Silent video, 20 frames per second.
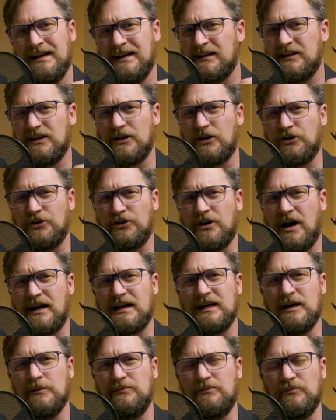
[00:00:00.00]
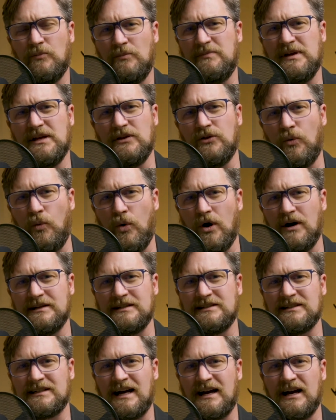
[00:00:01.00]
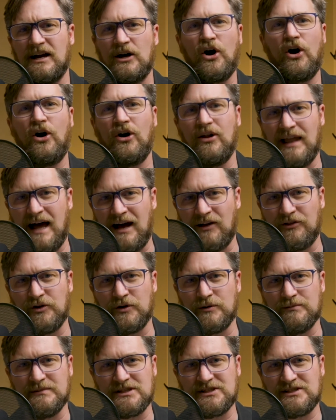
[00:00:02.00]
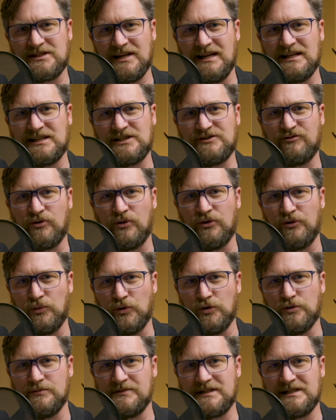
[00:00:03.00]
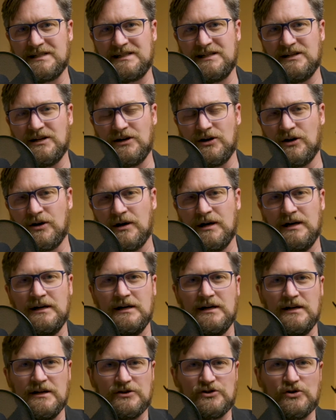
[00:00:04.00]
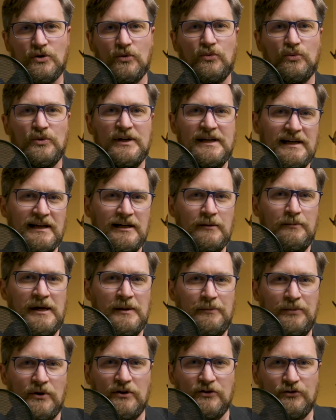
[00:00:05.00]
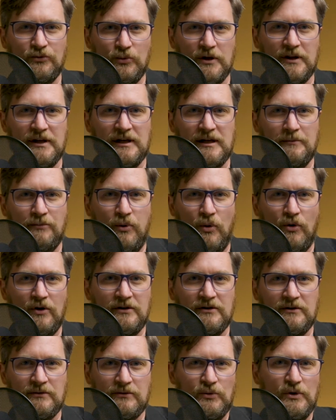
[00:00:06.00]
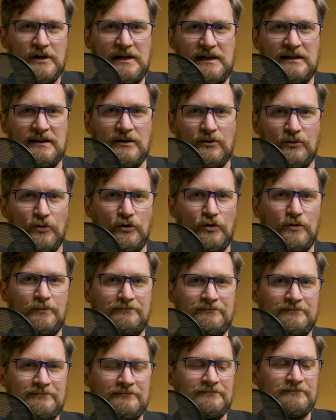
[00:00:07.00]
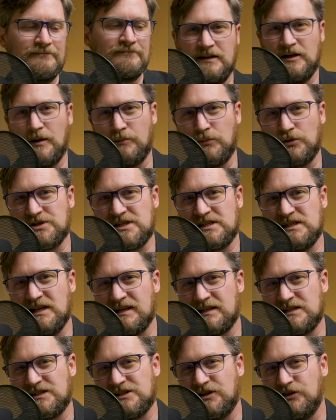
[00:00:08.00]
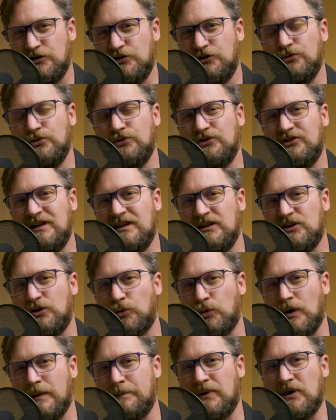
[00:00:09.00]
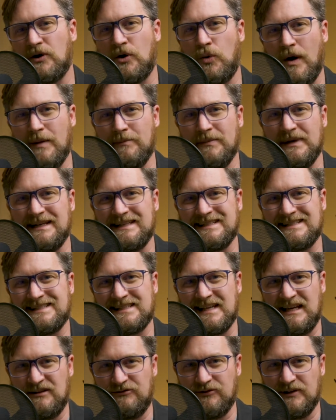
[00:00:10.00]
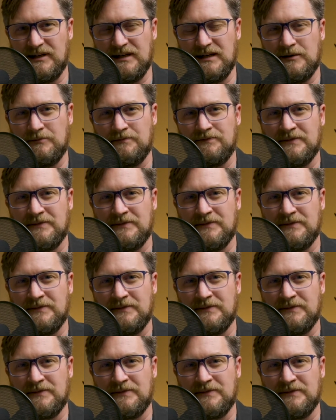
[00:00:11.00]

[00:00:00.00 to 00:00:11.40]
You're not going to be the one to kind of call out their mistakes for the room to hear. So reading people is really important, reading the room. Number 6, using grip equipment safely.